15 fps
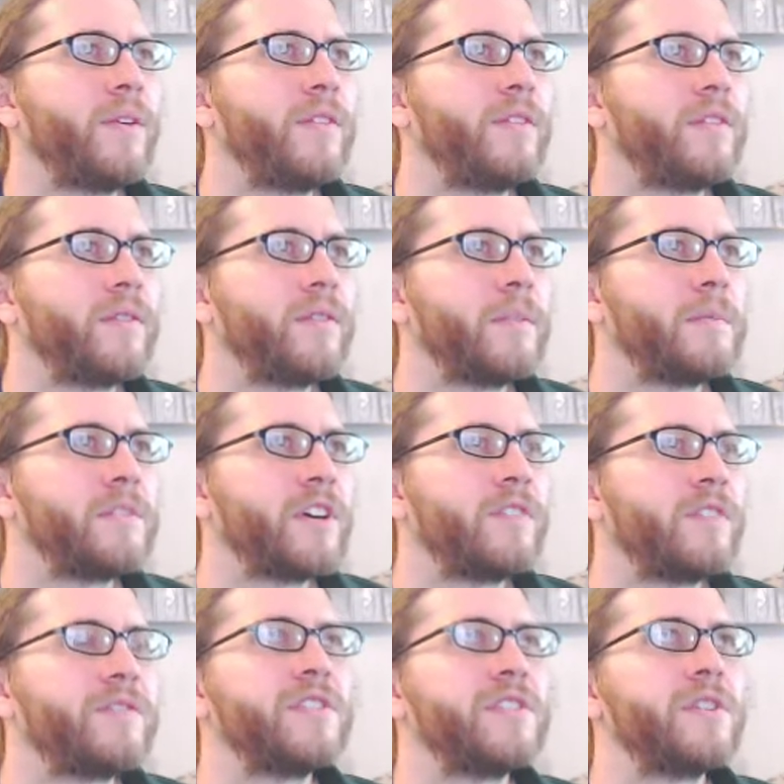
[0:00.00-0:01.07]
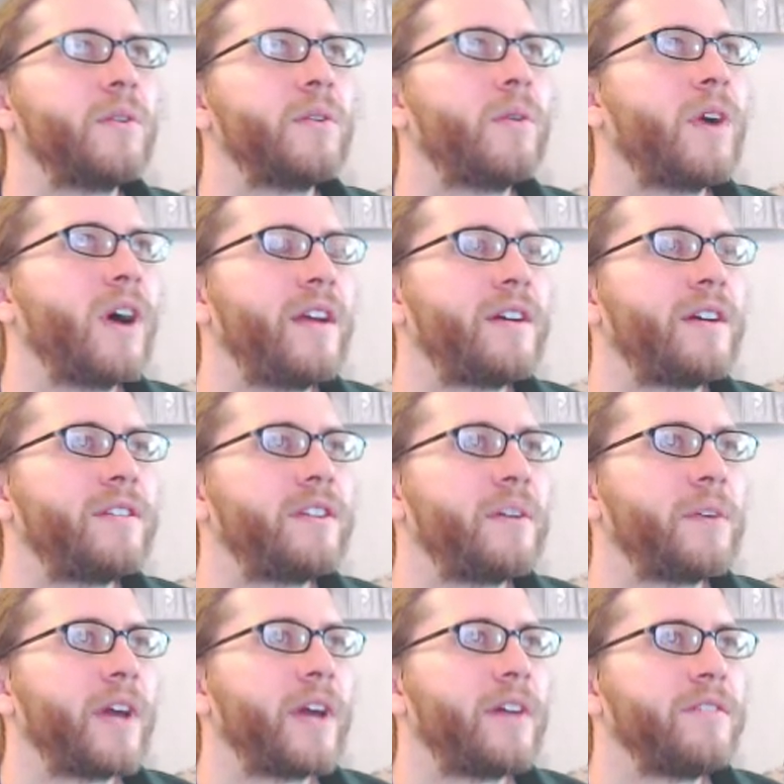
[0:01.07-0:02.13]
of themselves is so high on Tumblr.
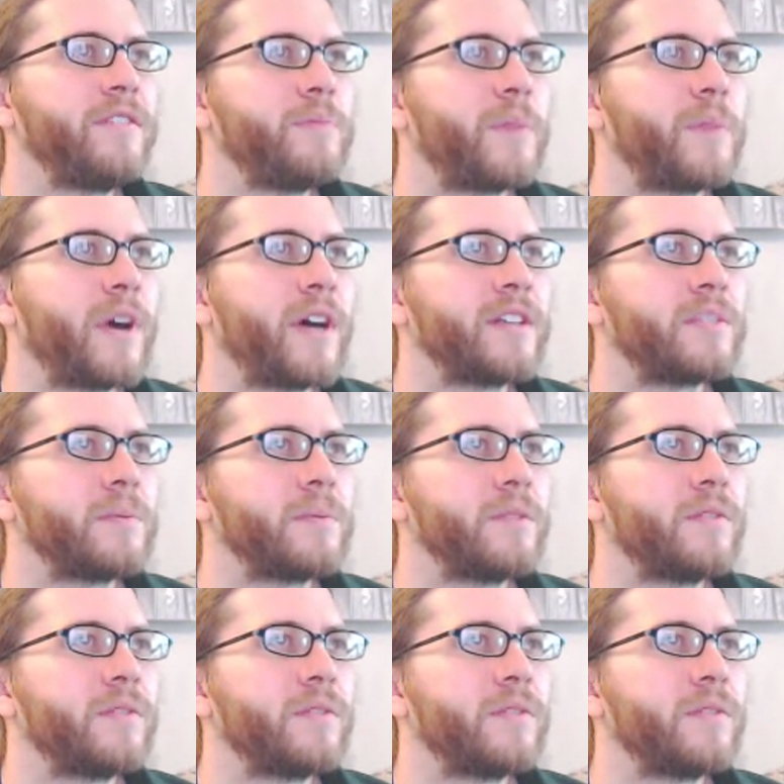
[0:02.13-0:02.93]
How is this possible?